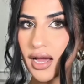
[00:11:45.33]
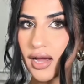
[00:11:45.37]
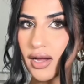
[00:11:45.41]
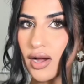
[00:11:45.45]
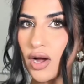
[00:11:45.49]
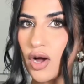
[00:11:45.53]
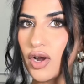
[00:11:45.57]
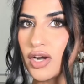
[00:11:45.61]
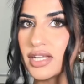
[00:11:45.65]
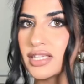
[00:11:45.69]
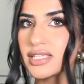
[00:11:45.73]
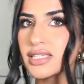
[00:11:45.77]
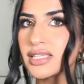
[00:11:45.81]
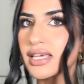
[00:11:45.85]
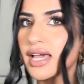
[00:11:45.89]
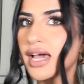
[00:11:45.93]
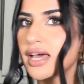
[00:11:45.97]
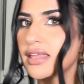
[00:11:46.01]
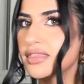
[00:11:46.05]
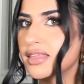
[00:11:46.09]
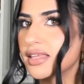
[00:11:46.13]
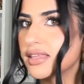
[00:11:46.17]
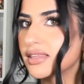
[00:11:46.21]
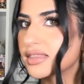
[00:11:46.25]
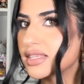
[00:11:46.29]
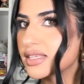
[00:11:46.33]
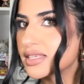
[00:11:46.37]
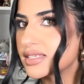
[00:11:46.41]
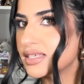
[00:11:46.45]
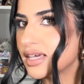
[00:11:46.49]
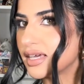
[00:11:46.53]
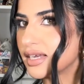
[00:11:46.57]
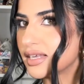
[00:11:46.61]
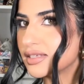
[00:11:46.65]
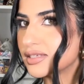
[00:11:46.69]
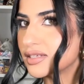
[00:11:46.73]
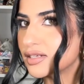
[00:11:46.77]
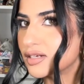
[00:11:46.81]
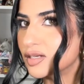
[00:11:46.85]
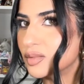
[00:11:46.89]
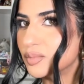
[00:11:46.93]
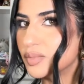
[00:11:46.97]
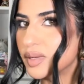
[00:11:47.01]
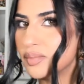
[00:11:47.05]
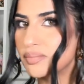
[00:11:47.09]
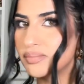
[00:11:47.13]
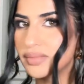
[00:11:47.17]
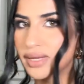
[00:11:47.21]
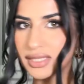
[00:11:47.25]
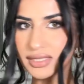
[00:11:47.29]
Honestly, I think this side is a little
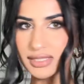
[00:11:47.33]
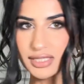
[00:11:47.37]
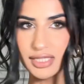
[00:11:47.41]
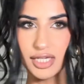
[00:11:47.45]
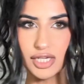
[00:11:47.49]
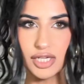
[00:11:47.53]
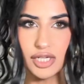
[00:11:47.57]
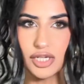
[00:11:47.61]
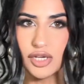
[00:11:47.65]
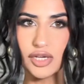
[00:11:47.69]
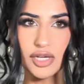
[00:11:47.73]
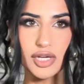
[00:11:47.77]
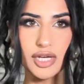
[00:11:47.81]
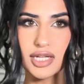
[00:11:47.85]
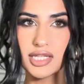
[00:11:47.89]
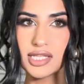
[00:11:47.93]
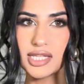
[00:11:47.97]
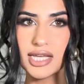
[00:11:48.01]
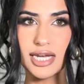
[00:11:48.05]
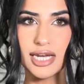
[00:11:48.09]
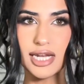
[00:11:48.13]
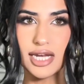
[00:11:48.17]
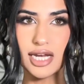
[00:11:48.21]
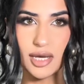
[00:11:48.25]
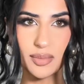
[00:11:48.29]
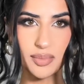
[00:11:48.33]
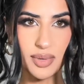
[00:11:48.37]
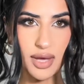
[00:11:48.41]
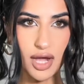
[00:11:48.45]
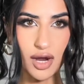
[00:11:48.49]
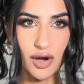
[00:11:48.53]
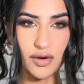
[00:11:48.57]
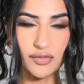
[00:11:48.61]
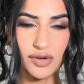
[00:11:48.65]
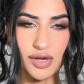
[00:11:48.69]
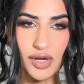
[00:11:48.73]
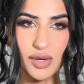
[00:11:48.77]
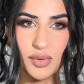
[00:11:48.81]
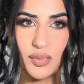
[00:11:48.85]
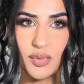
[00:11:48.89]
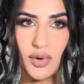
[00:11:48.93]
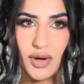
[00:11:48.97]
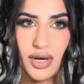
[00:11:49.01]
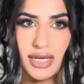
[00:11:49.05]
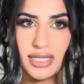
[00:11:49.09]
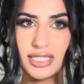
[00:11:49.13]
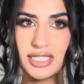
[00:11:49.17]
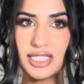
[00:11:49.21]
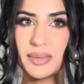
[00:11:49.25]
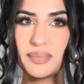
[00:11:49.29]
bit messier. You could clean it up however you
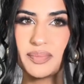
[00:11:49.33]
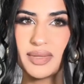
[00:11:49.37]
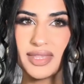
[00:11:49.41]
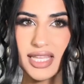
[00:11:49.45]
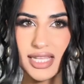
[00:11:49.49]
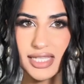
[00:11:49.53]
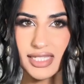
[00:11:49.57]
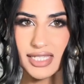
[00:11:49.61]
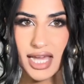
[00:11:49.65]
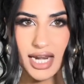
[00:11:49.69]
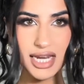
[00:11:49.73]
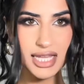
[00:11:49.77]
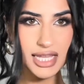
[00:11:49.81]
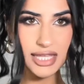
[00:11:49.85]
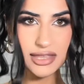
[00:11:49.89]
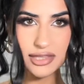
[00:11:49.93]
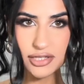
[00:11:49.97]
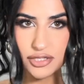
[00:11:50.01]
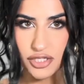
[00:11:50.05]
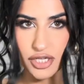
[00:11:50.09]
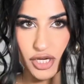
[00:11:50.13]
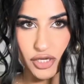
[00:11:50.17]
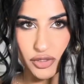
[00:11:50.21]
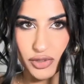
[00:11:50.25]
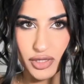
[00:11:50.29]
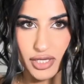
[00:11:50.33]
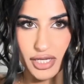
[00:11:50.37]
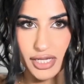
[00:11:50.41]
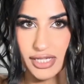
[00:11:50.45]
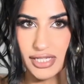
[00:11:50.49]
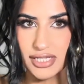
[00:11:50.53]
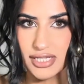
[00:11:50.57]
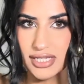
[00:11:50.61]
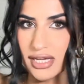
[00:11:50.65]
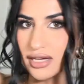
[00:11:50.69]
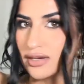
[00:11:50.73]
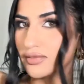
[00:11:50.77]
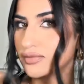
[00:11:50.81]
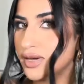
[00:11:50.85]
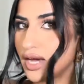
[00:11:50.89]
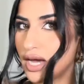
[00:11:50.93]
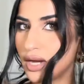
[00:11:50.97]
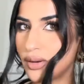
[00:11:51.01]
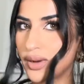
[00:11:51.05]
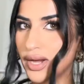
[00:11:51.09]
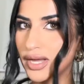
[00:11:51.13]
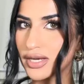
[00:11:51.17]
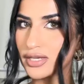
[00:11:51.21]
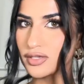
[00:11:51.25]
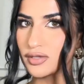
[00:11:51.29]
want, but that's kind of like the general idea of how
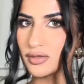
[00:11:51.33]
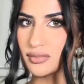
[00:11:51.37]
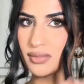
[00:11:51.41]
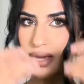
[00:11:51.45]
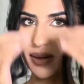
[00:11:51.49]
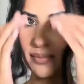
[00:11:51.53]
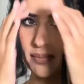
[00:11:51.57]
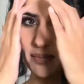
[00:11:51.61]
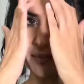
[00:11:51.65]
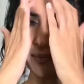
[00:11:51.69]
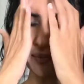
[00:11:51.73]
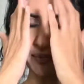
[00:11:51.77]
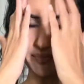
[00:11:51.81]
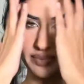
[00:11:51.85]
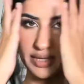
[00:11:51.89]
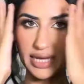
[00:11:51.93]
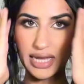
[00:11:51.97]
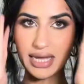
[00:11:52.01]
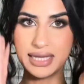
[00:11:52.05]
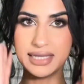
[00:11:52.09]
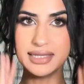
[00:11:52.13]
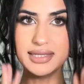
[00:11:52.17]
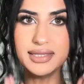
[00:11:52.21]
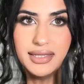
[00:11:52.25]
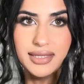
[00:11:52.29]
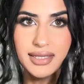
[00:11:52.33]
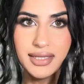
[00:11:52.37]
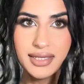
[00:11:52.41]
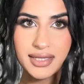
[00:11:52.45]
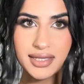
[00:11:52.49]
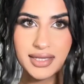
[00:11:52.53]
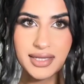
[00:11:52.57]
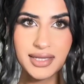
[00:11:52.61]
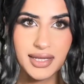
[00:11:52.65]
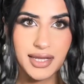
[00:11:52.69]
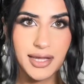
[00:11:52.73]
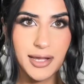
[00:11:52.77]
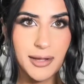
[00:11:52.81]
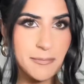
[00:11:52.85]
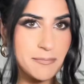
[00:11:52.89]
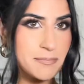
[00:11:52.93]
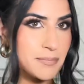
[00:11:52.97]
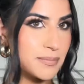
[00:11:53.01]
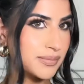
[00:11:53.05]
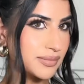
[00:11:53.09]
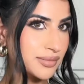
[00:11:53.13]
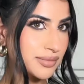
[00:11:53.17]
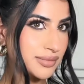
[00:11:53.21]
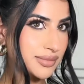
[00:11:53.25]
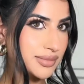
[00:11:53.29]
I do my bun.
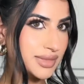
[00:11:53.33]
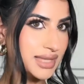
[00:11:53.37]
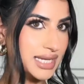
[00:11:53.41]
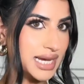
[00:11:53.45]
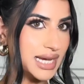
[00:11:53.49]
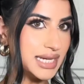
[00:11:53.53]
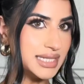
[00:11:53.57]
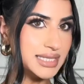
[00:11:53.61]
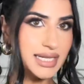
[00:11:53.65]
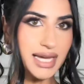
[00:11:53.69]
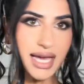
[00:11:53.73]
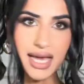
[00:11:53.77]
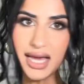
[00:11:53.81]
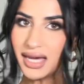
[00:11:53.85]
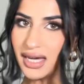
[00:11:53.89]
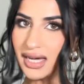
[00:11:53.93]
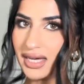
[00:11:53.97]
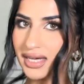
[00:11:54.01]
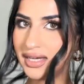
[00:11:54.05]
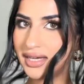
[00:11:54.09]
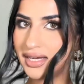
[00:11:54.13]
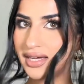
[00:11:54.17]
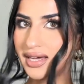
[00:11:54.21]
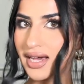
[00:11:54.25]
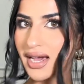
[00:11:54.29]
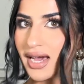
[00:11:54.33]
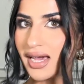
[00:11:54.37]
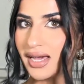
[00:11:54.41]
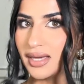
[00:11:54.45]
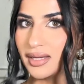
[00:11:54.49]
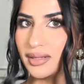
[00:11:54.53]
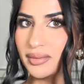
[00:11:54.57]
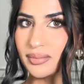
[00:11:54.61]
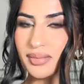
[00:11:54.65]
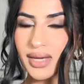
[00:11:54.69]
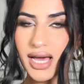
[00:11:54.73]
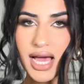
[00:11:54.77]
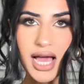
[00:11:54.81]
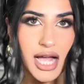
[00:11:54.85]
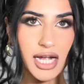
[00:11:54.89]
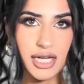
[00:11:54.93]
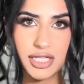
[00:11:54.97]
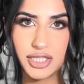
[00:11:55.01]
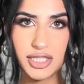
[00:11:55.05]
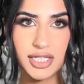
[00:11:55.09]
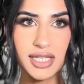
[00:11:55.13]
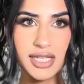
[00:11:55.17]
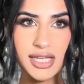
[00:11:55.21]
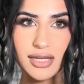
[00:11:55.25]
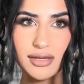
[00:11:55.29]
And yeah, I am
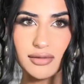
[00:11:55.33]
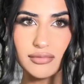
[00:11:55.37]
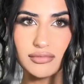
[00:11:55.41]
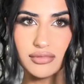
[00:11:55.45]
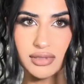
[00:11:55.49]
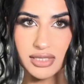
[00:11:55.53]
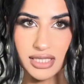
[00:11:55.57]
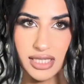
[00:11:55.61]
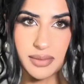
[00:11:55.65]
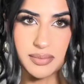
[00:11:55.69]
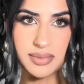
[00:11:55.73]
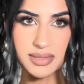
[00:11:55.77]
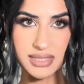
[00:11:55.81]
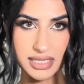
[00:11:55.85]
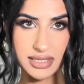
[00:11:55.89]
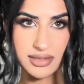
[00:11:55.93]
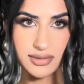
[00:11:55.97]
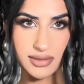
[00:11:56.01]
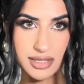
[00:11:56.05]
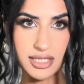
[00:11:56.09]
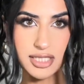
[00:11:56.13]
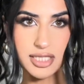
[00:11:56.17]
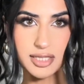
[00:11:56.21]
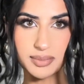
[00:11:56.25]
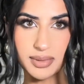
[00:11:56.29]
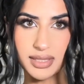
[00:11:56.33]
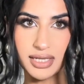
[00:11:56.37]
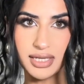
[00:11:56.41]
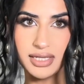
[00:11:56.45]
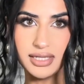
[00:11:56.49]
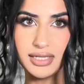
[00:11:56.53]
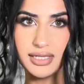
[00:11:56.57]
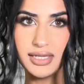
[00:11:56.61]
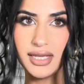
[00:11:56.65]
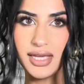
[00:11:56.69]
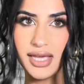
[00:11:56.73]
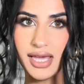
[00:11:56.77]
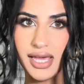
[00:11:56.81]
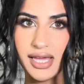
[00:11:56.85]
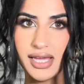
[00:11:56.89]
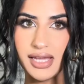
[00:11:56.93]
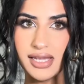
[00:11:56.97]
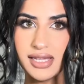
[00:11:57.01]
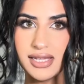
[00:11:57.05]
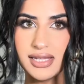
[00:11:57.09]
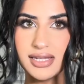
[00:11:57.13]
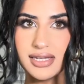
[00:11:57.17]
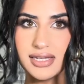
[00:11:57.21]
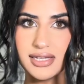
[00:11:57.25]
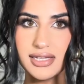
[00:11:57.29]
actually really obsessed with this bun,
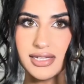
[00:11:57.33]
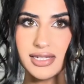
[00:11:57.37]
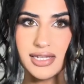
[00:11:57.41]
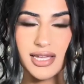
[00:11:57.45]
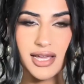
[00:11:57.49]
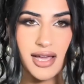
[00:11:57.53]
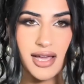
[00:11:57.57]
and